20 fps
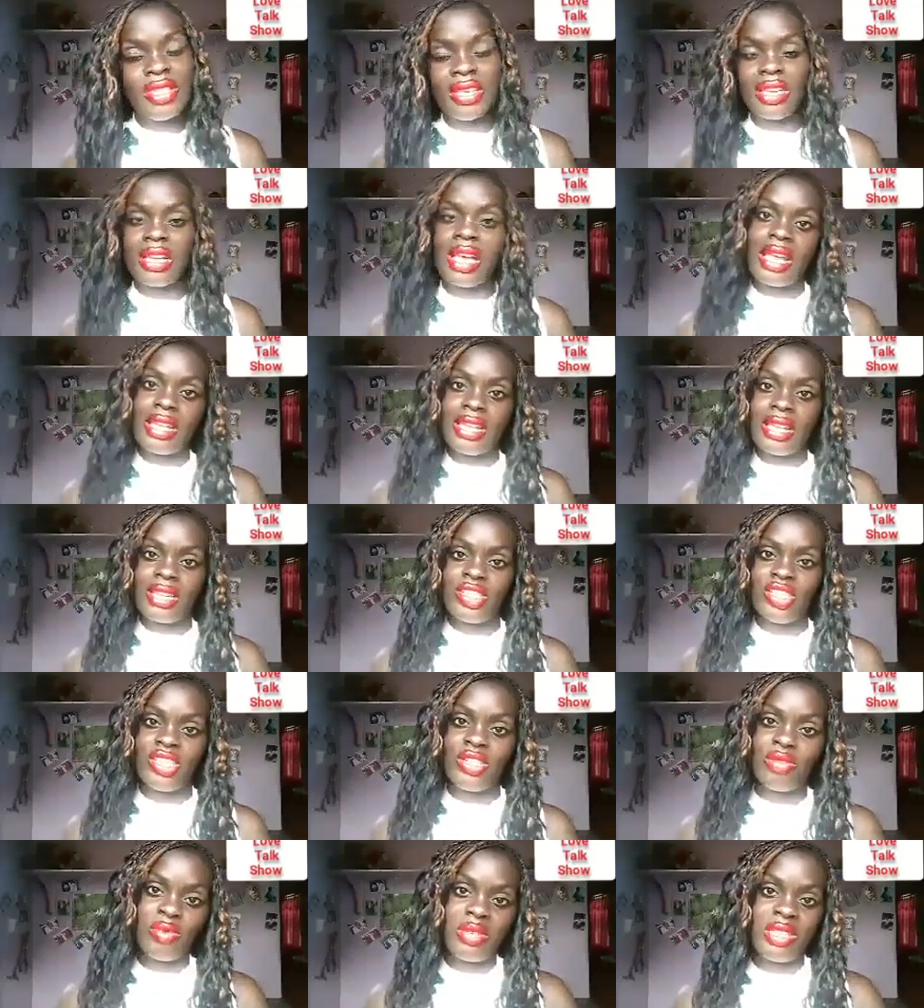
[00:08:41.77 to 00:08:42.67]
the guy that
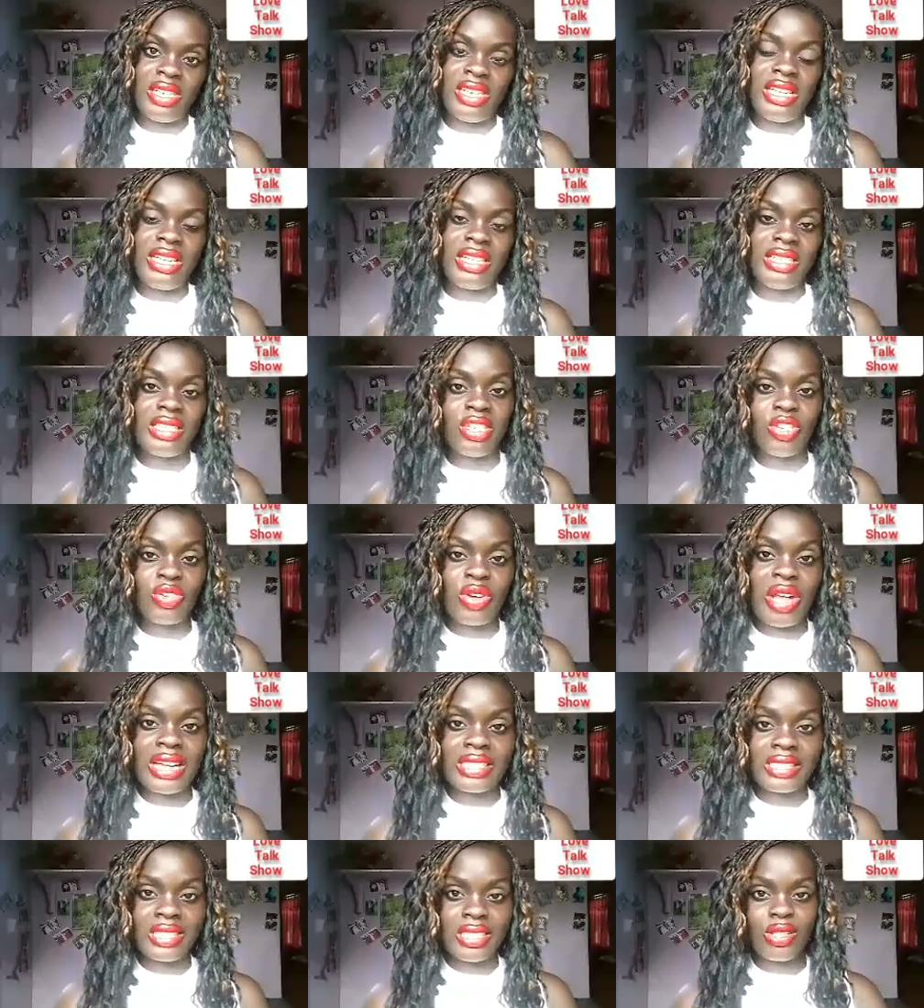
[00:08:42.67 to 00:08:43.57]
she really is
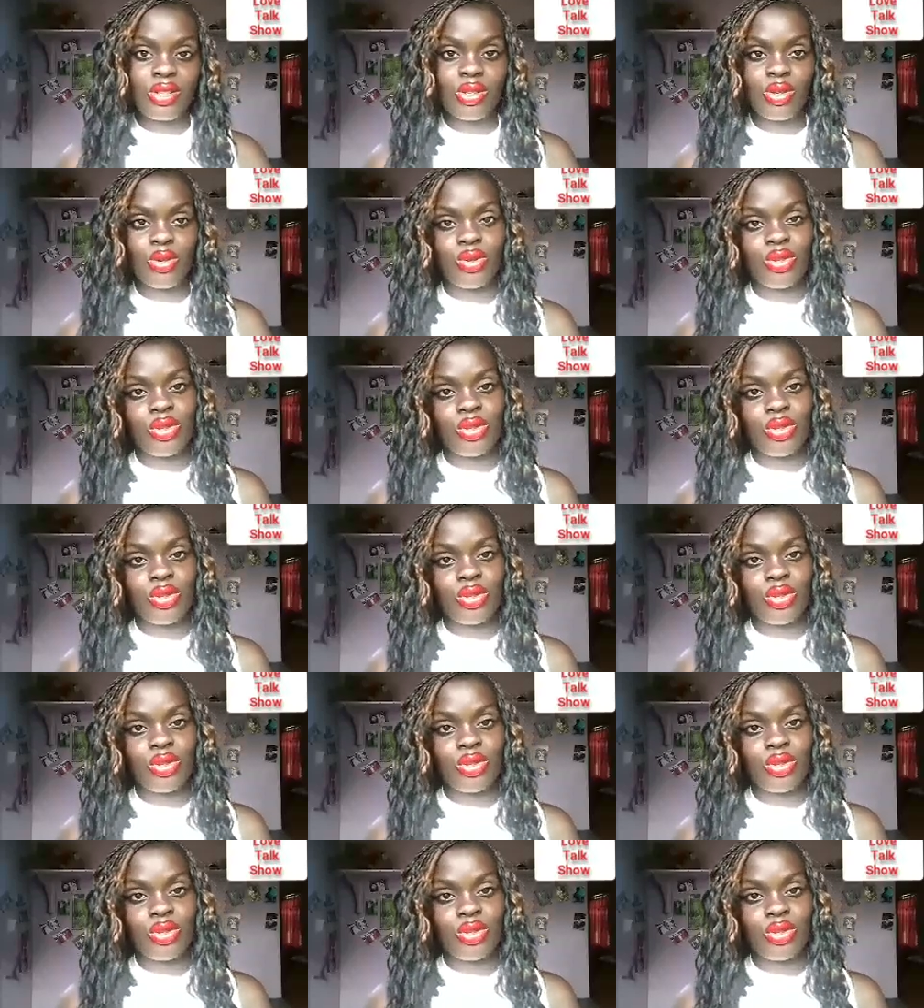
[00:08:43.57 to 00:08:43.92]
attracted to.